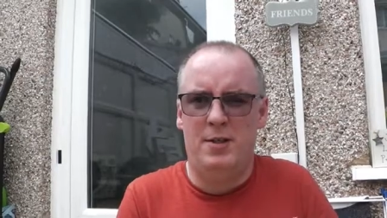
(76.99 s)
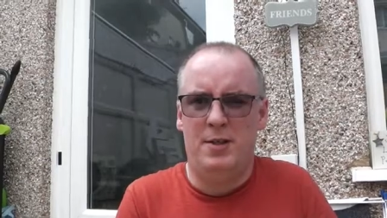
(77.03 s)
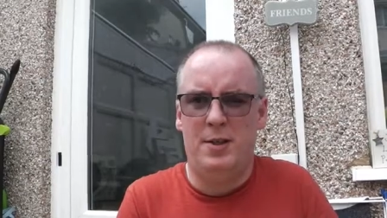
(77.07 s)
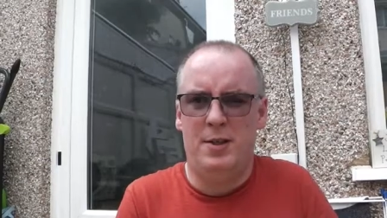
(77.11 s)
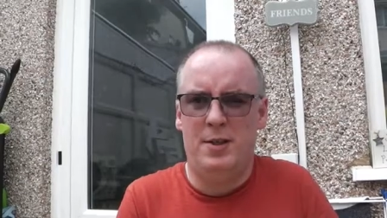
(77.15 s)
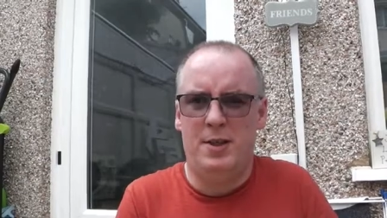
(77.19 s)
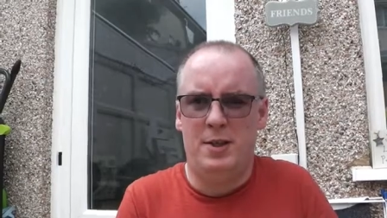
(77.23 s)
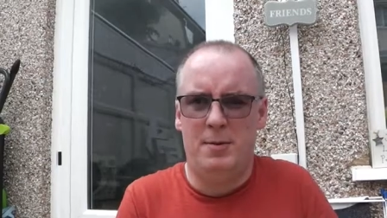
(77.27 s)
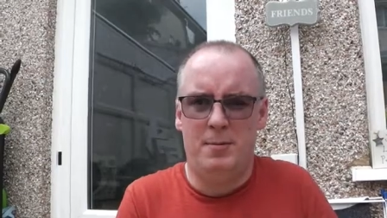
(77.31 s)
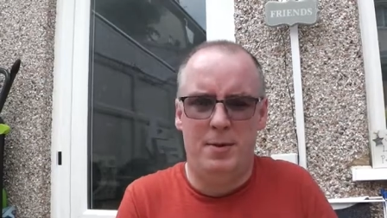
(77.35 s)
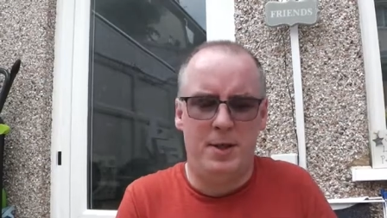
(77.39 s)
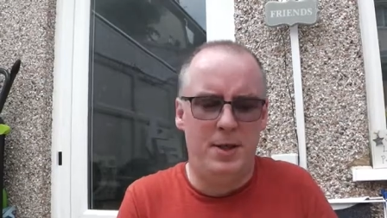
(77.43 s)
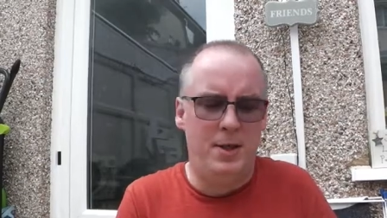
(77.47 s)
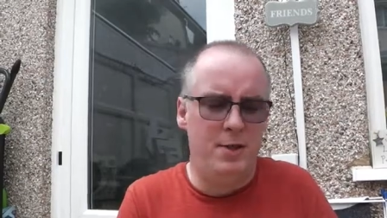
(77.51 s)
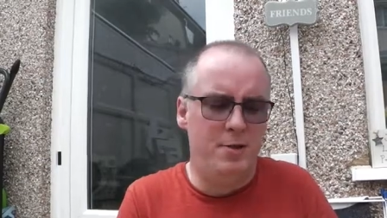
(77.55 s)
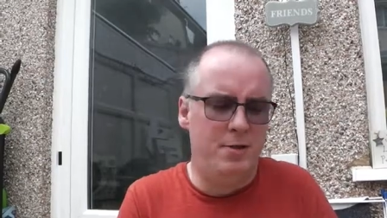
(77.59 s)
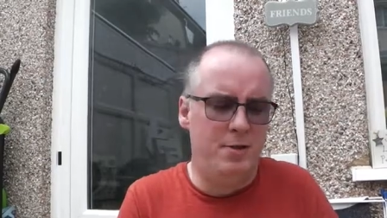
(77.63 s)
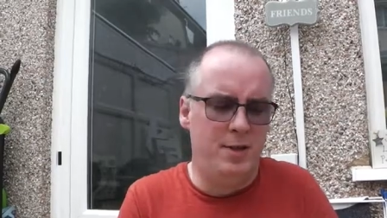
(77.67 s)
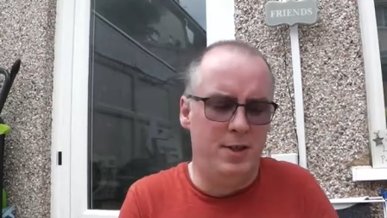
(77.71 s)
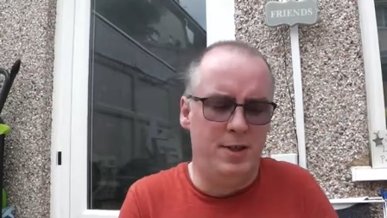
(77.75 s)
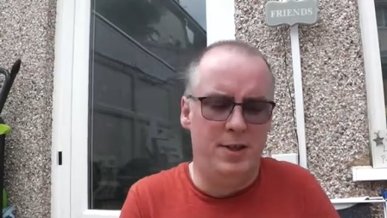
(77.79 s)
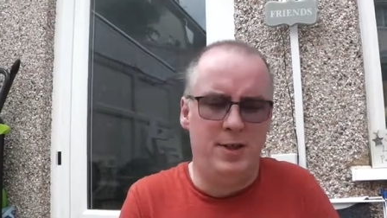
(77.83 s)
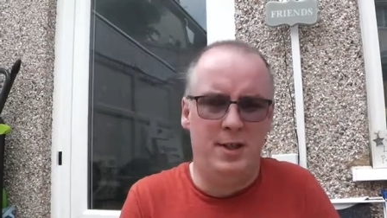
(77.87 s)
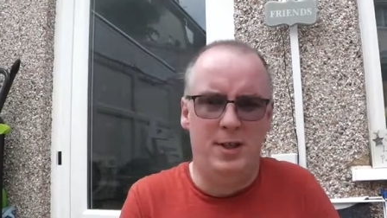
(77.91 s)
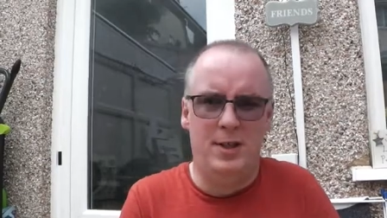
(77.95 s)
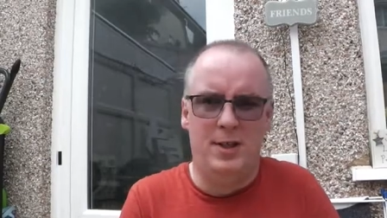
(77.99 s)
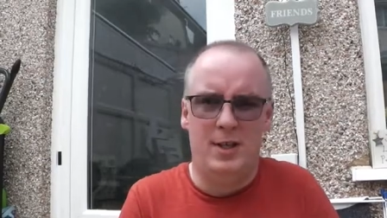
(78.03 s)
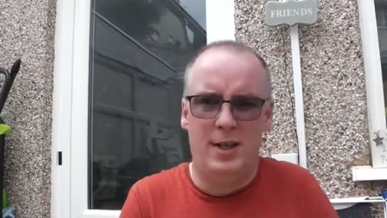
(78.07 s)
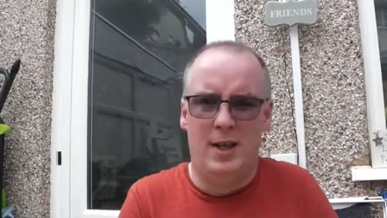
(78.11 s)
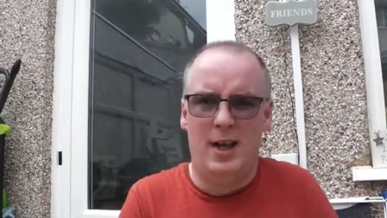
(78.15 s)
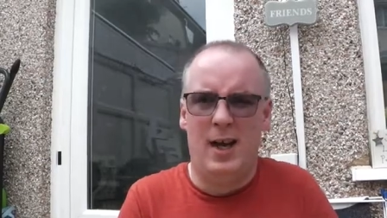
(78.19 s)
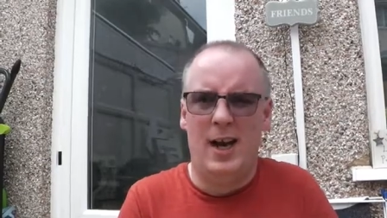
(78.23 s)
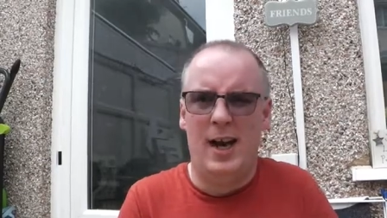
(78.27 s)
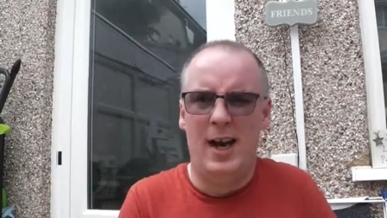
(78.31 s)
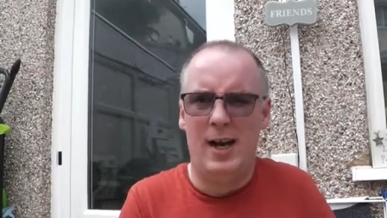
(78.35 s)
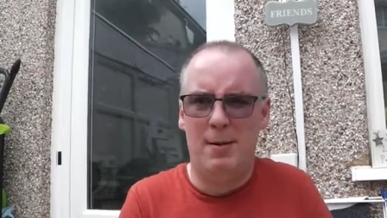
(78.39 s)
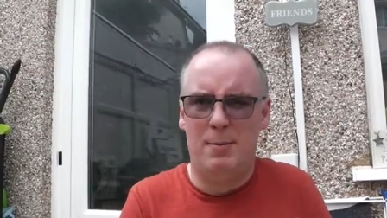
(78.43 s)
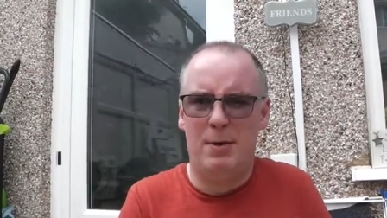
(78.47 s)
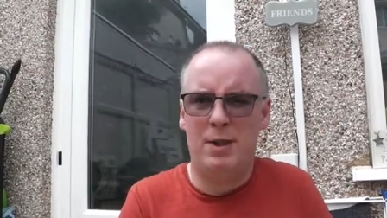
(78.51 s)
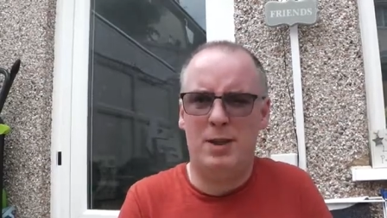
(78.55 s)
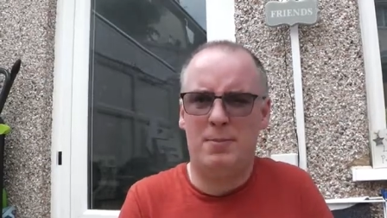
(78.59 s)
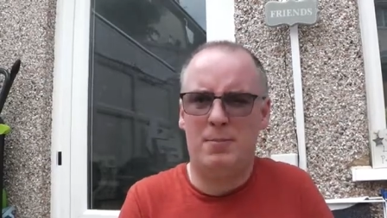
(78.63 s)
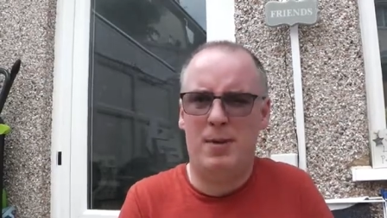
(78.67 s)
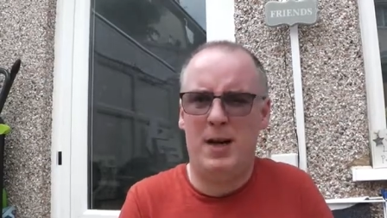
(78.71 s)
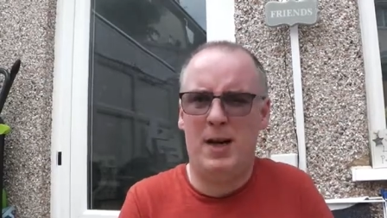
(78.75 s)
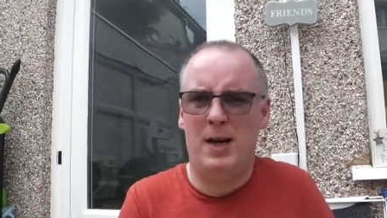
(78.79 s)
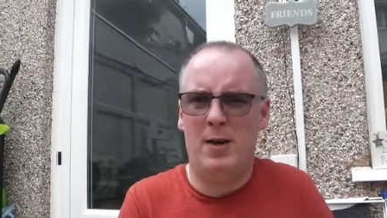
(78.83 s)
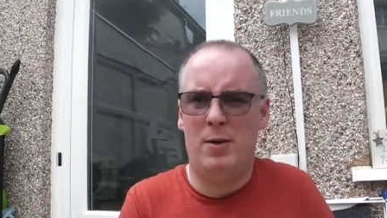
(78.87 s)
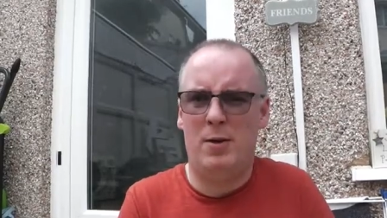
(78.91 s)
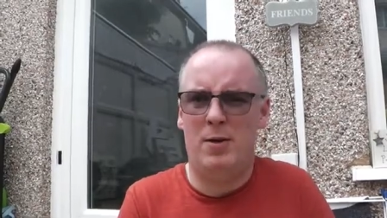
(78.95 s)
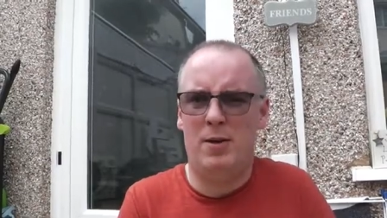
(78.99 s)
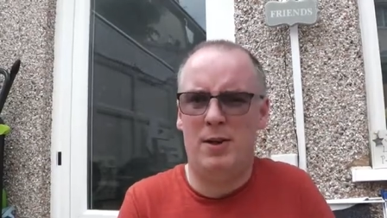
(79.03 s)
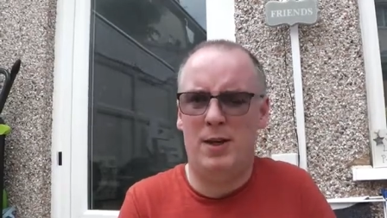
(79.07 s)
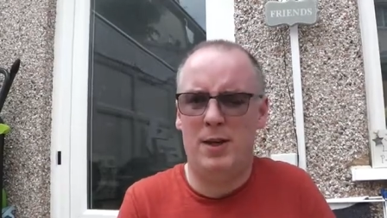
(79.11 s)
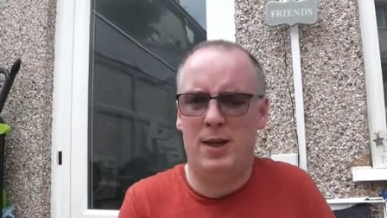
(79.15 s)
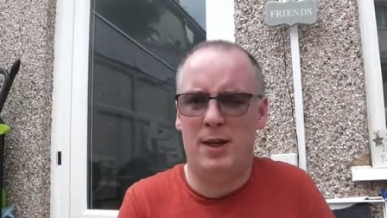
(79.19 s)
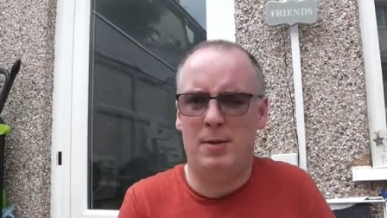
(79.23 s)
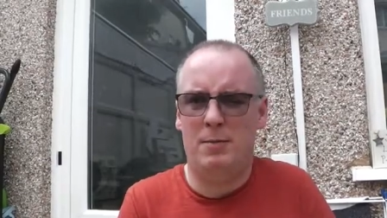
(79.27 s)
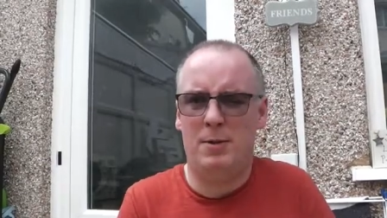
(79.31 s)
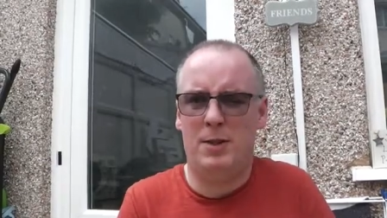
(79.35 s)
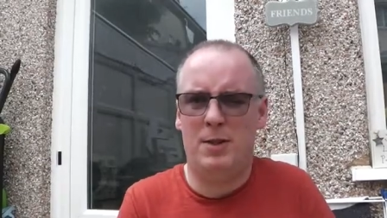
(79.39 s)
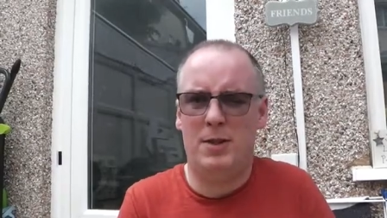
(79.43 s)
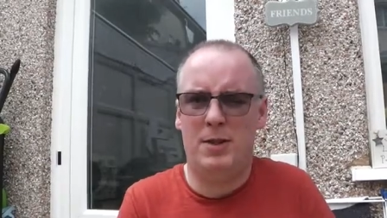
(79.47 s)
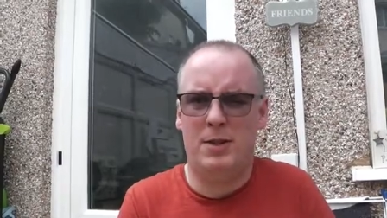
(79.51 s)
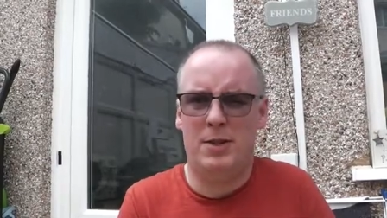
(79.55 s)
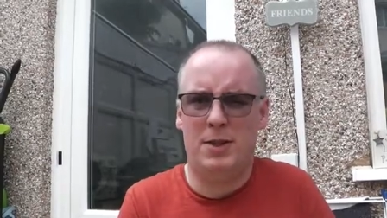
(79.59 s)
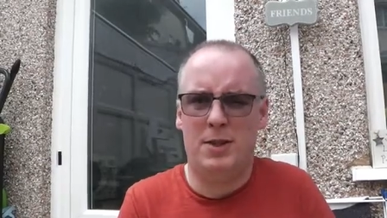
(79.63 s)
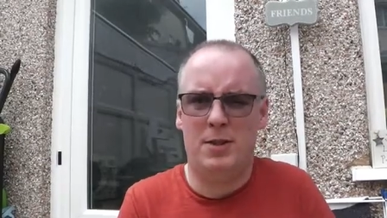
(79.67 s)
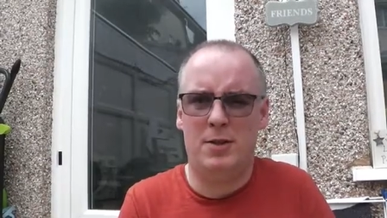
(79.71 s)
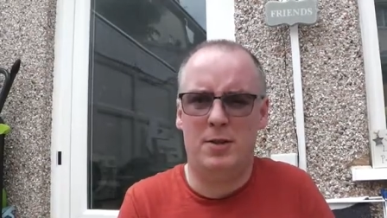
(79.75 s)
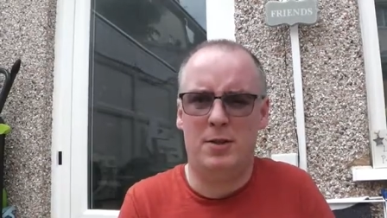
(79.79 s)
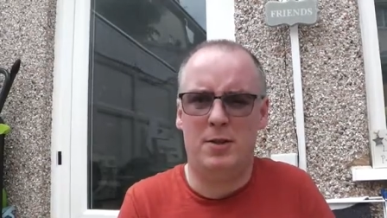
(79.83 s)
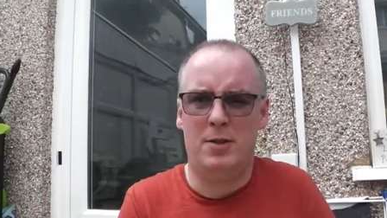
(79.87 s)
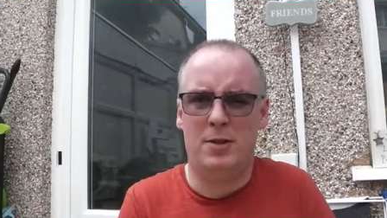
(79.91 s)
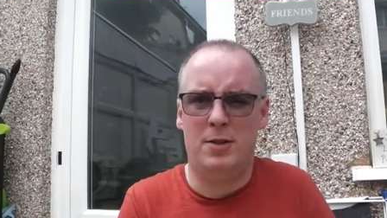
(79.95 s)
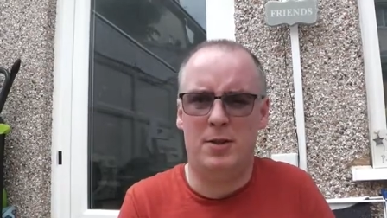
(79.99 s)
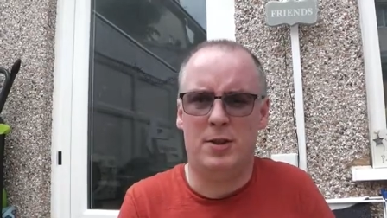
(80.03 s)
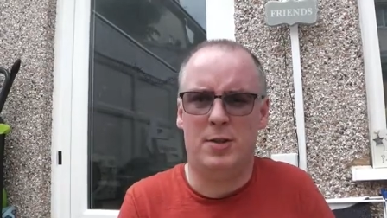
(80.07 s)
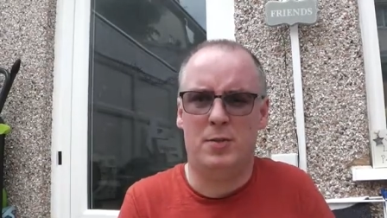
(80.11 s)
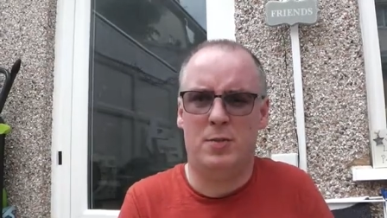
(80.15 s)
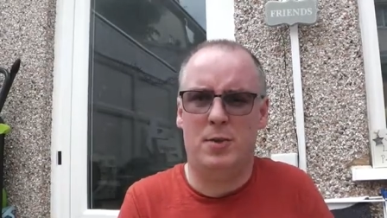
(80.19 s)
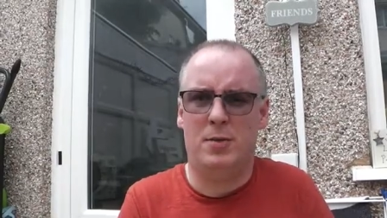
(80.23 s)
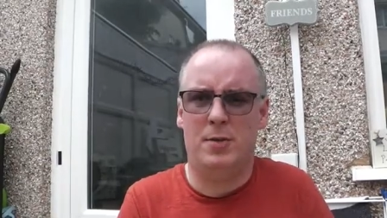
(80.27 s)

so it's going to be interesting, is how much power and how much does it cost?